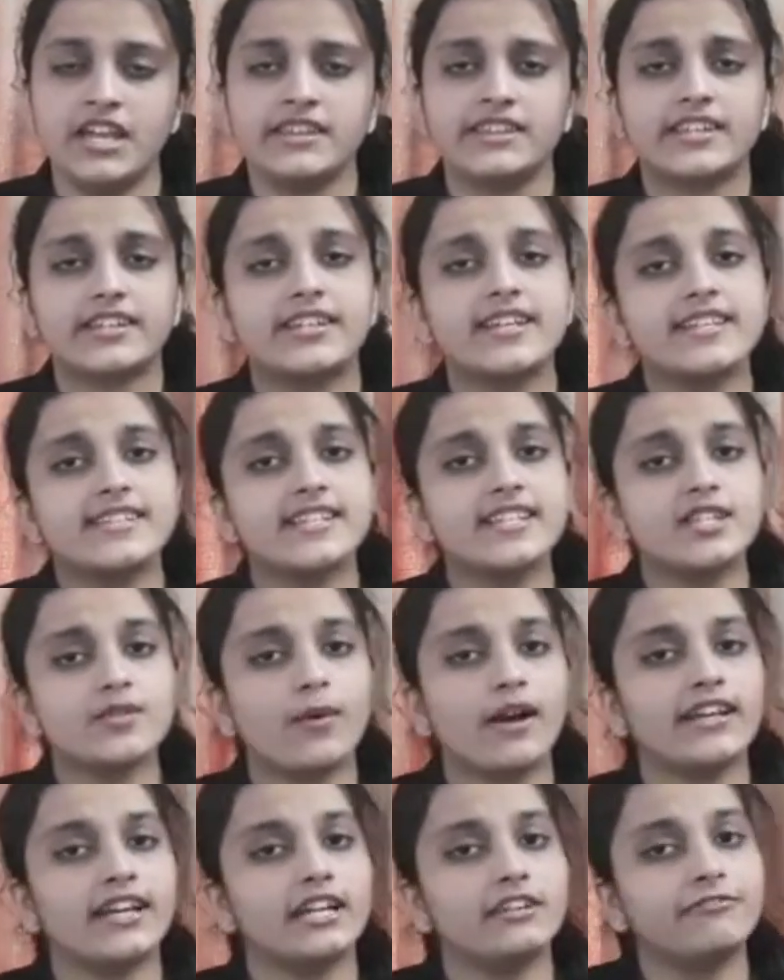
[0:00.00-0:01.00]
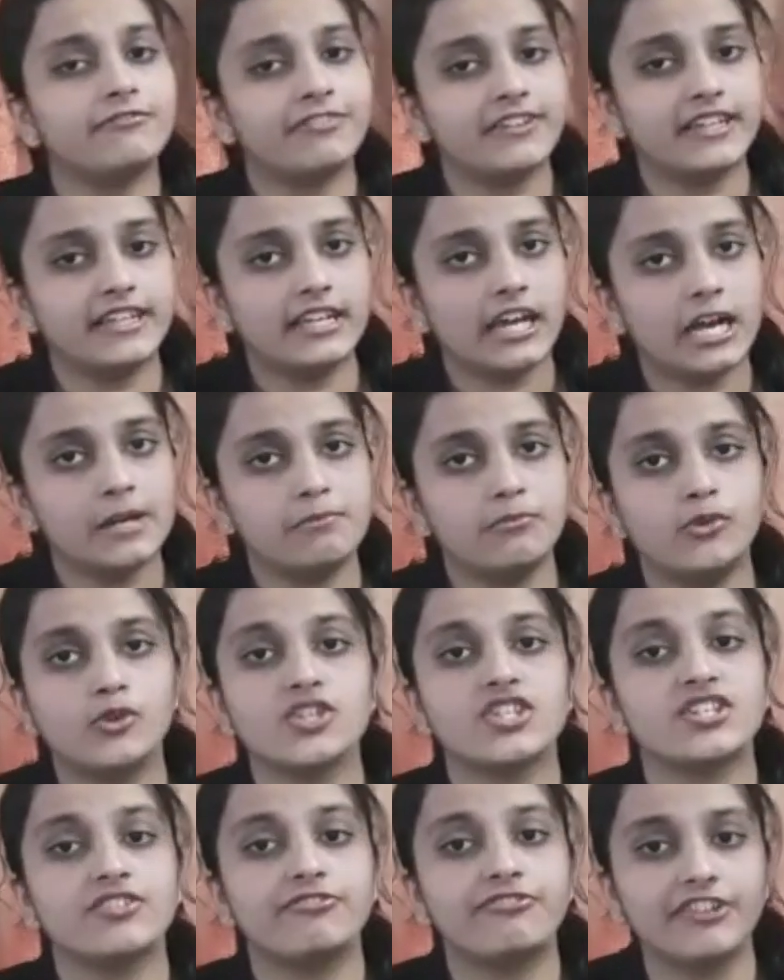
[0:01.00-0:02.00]
The reasons why I feel I'm
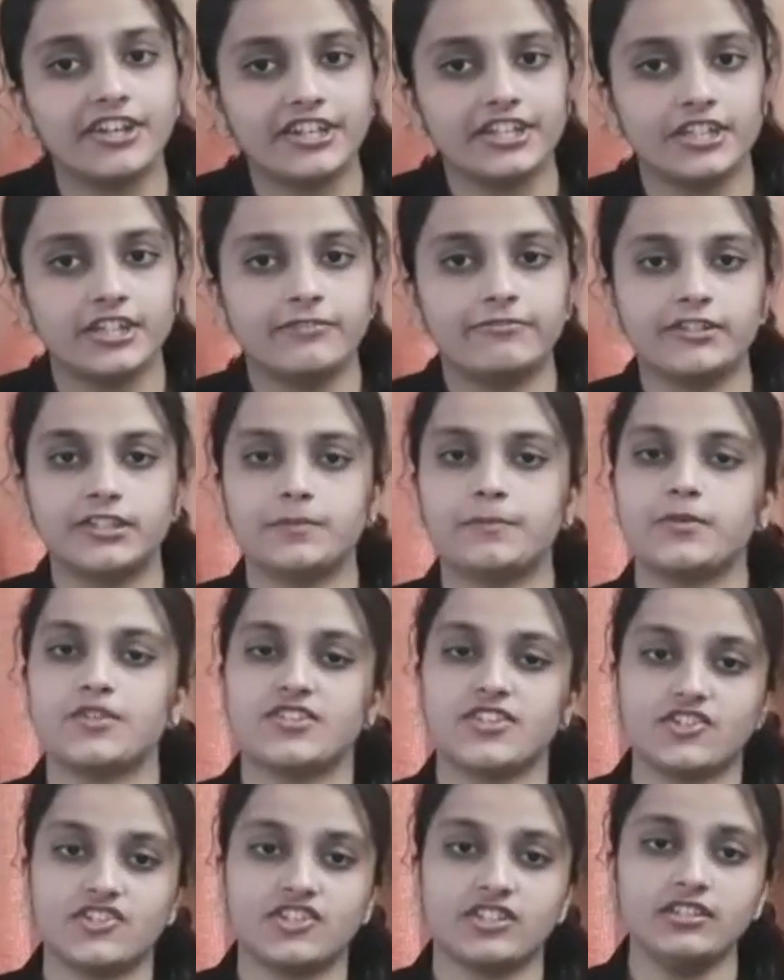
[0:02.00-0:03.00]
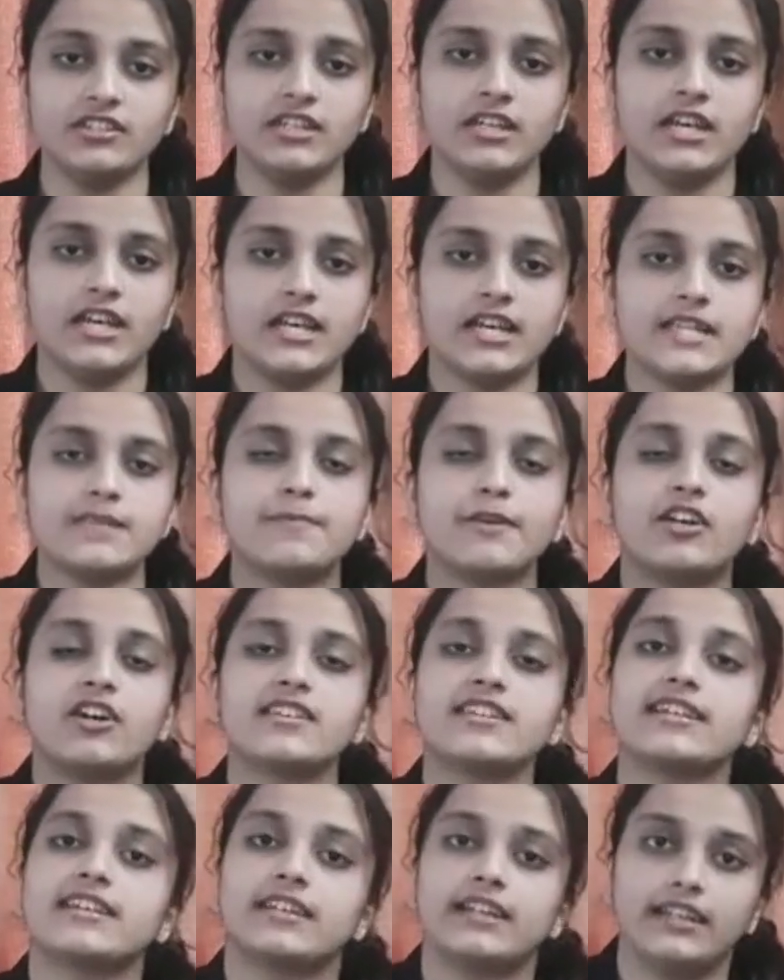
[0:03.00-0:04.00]
most fit for the position is
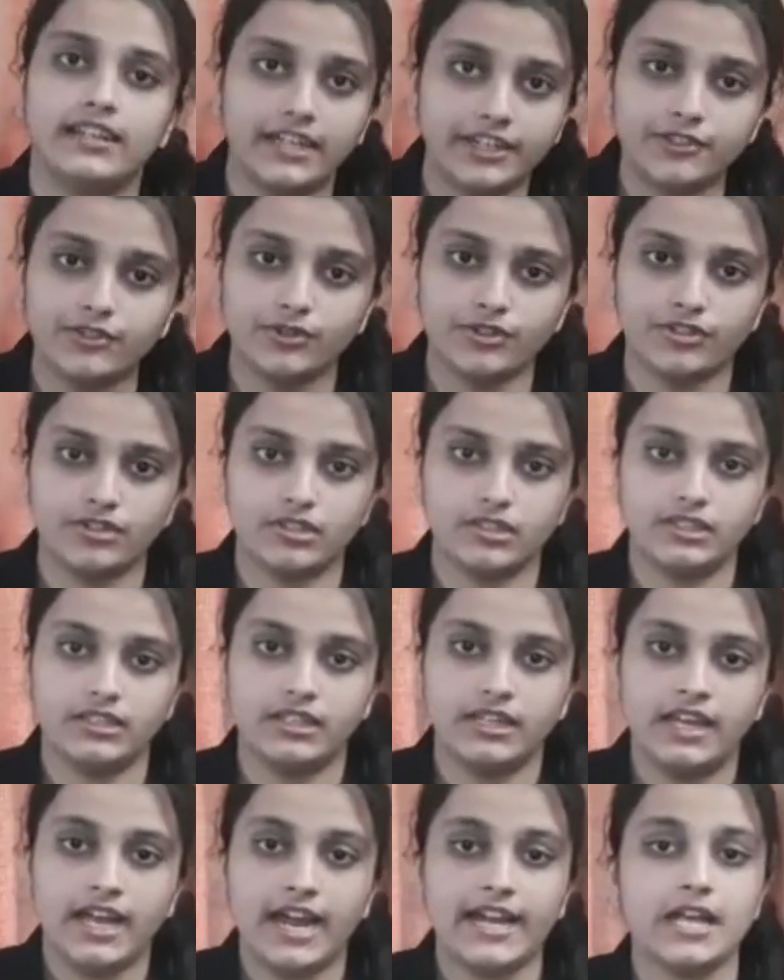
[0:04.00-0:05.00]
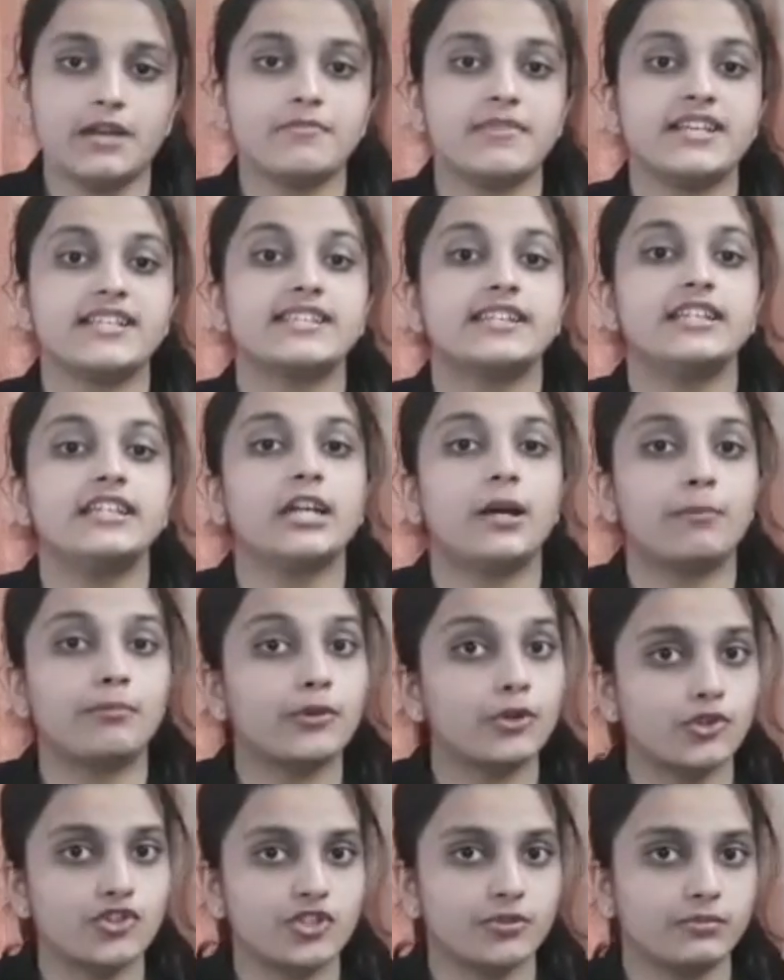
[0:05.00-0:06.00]
because I relate to y'all and I'm easily
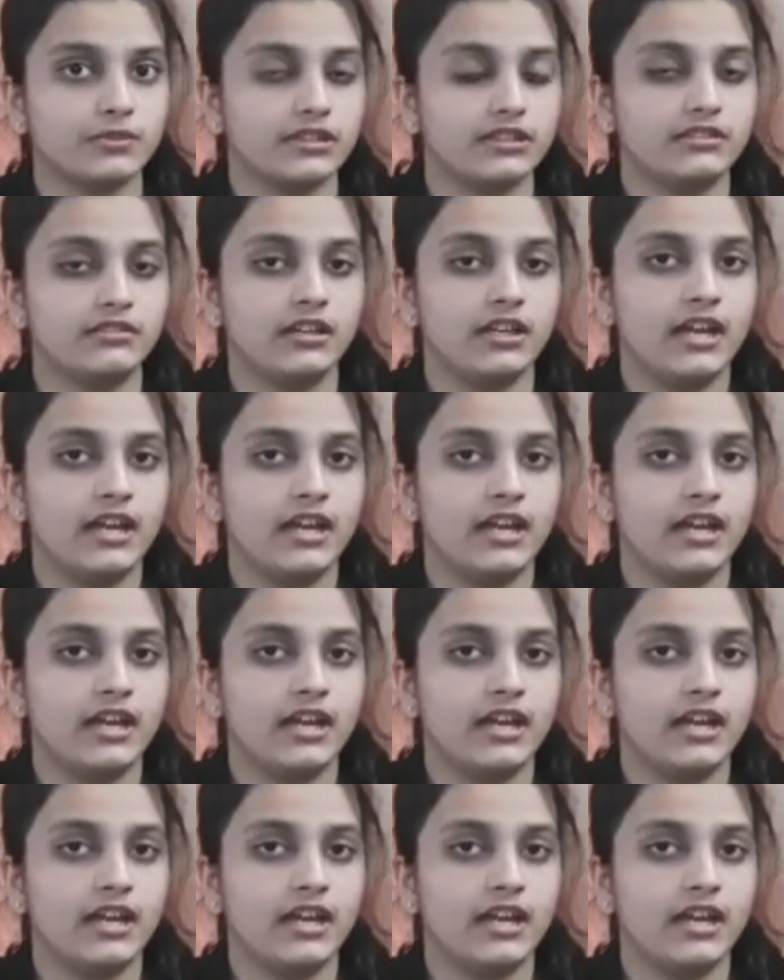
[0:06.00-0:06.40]
approachable.